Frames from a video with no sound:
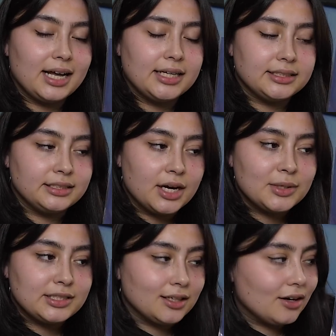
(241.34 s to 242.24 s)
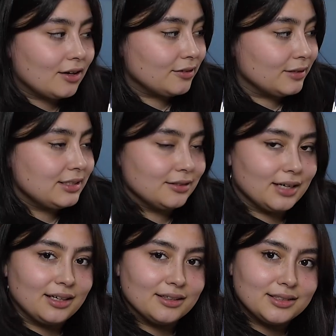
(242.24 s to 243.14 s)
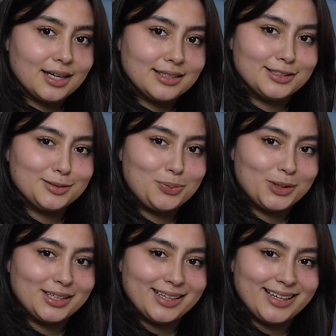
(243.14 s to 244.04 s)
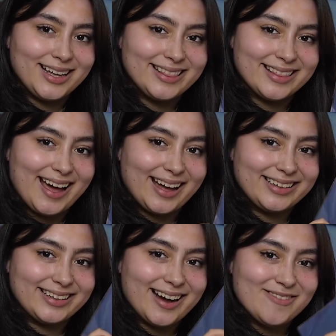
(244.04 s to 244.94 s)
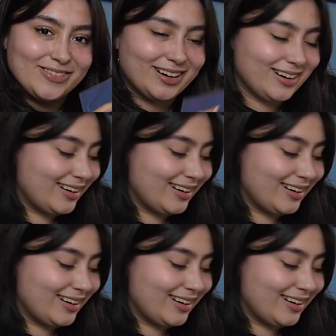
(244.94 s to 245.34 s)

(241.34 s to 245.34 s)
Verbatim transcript: and no, it's not on Arista Records, I just put it in that cover.